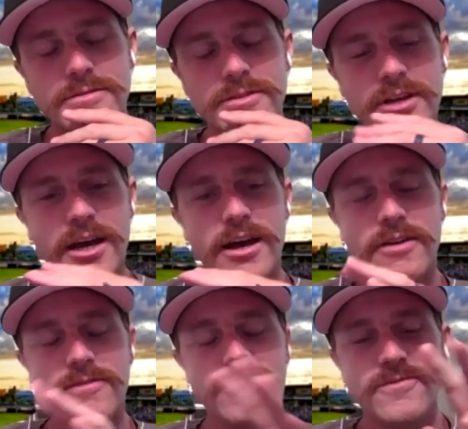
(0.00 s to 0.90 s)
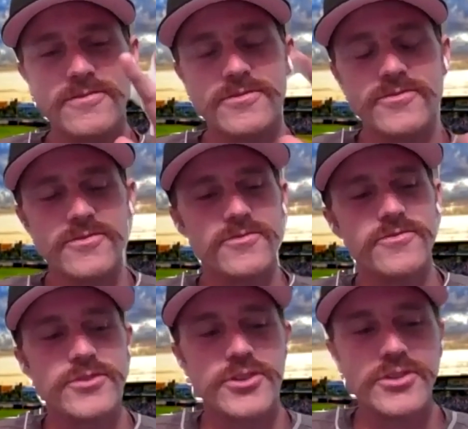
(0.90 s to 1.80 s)
Of
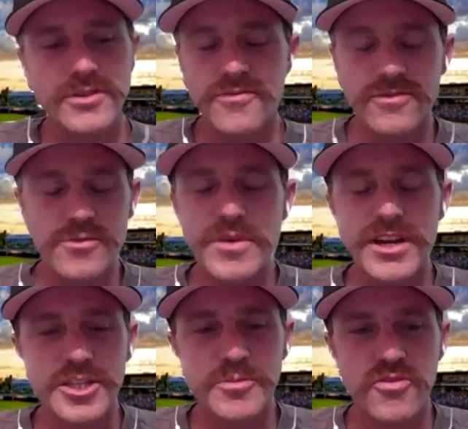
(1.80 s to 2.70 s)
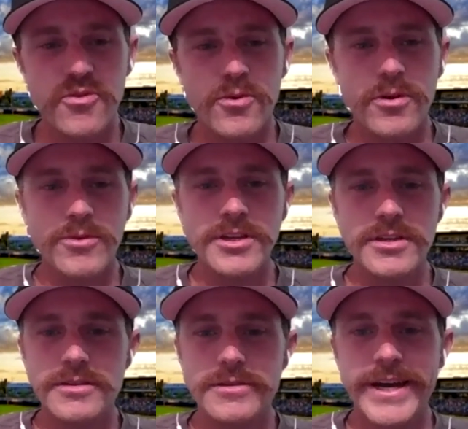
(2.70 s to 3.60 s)
just a few minutes before
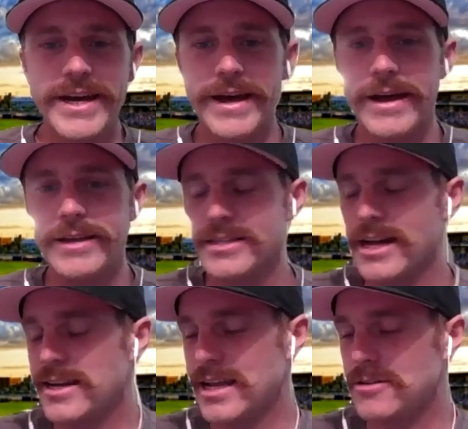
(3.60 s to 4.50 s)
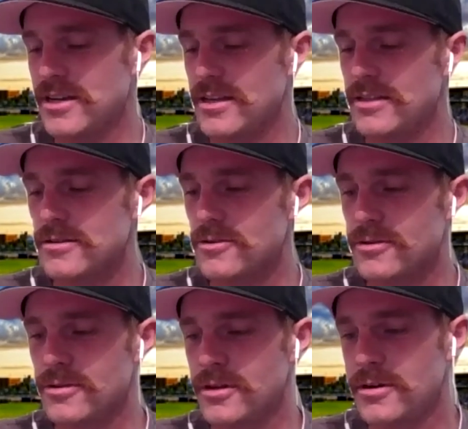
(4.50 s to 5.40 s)
we sat down together,
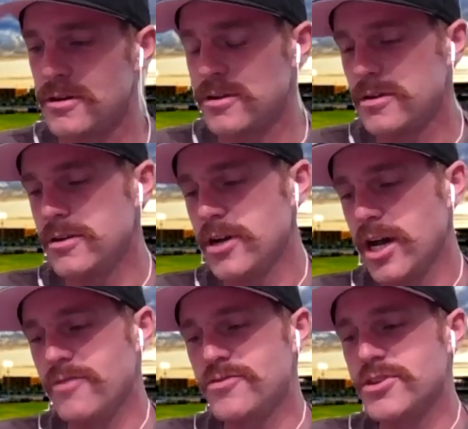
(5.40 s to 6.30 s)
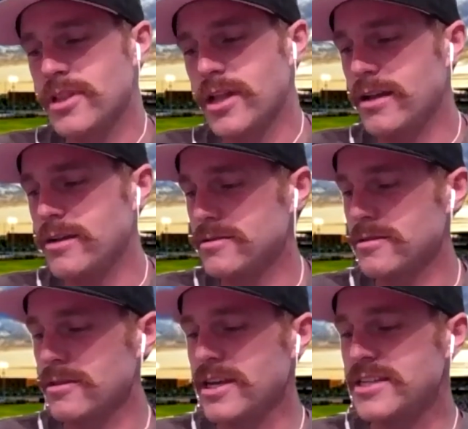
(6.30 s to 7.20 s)
of just like
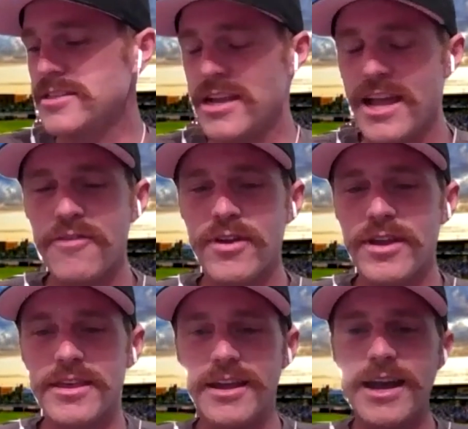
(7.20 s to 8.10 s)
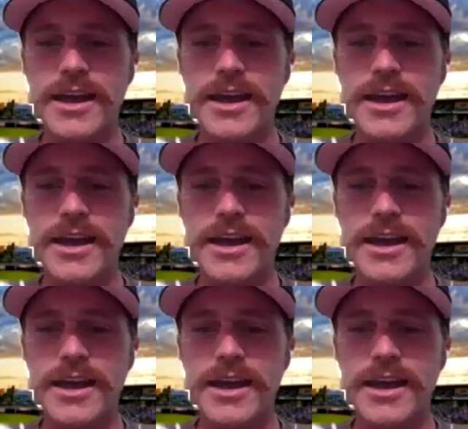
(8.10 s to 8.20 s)
listing everything I